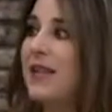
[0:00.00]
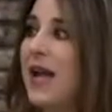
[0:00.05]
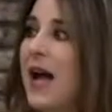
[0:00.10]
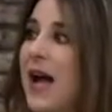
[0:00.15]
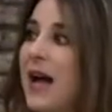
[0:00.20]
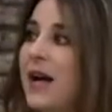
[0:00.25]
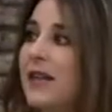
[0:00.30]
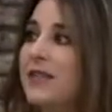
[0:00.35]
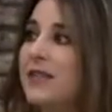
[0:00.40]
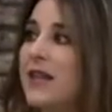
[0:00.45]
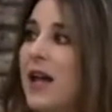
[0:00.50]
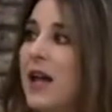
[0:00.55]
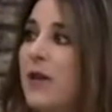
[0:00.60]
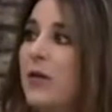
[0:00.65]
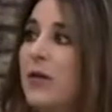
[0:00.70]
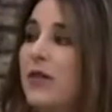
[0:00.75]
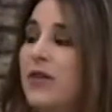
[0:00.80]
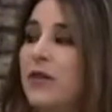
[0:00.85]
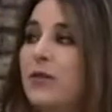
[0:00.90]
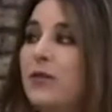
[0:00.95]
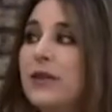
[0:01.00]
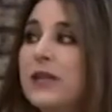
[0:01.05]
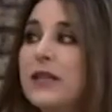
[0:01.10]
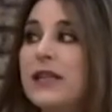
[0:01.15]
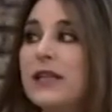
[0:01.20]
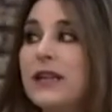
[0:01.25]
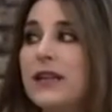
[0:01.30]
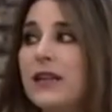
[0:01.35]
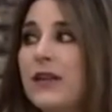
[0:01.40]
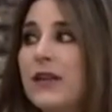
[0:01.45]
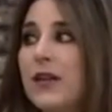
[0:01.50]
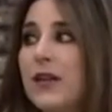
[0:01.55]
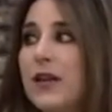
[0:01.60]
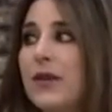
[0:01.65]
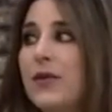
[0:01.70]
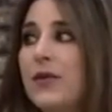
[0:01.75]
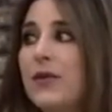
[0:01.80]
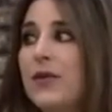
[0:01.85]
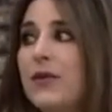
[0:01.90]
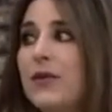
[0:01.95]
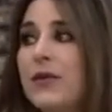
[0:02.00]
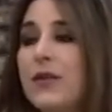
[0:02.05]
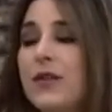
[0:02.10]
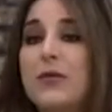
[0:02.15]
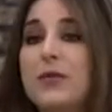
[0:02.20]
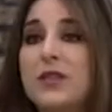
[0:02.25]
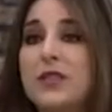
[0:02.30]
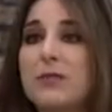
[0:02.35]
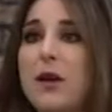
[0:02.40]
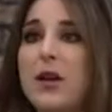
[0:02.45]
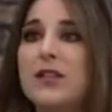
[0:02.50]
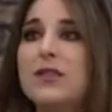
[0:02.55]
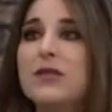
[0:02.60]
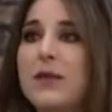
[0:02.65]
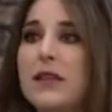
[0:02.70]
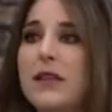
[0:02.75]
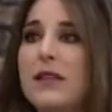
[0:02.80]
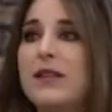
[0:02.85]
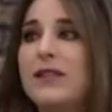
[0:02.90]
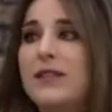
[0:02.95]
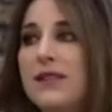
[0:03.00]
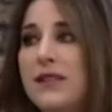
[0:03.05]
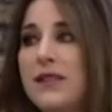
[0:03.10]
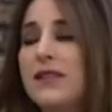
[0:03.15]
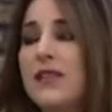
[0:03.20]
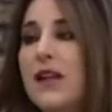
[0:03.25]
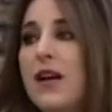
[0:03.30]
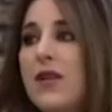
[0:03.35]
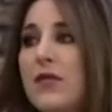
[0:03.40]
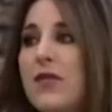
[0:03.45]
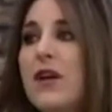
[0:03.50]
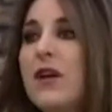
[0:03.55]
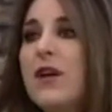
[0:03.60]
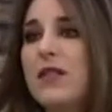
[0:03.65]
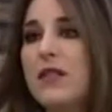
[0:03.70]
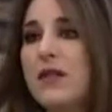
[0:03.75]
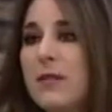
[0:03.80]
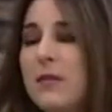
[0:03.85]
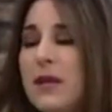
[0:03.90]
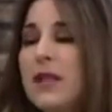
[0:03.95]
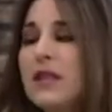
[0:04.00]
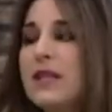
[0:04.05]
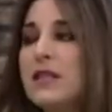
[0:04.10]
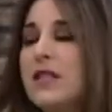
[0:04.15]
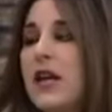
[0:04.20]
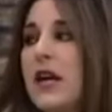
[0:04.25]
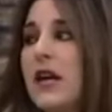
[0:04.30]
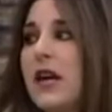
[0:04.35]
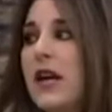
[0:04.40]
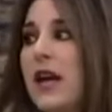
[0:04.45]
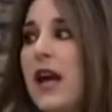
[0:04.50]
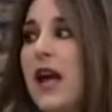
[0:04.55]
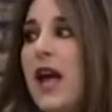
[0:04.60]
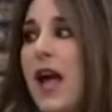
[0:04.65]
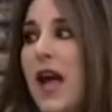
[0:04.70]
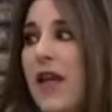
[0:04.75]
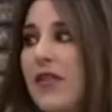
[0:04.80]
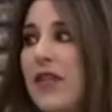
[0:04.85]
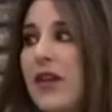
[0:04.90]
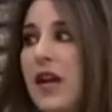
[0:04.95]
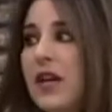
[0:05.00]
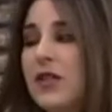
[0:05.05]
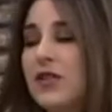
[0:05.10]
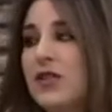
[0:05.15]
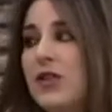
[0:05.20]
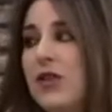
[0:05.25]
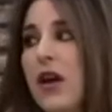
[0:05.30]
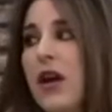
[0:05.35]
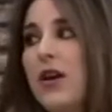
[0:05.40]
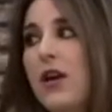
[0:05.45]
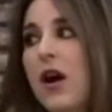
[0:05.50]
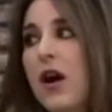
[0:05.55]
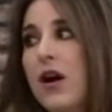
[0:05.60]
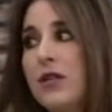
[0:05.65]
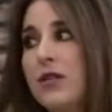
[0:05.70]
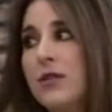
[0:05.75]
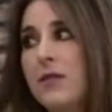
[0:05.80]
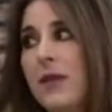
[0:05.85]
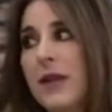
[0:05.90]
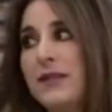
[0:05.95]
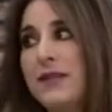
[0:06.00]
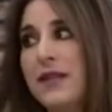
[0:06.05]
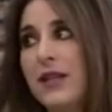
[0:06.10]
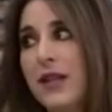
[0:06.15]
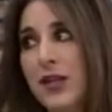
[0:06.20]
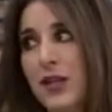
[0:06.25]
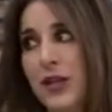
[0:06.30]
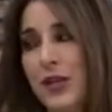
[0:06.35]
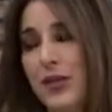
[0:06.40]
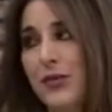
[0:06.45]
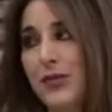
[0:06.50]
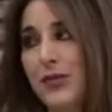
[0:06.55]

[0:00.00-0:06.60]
act and what they're really, you know, the responsibilities is of the military and the National Guard on domestic issues.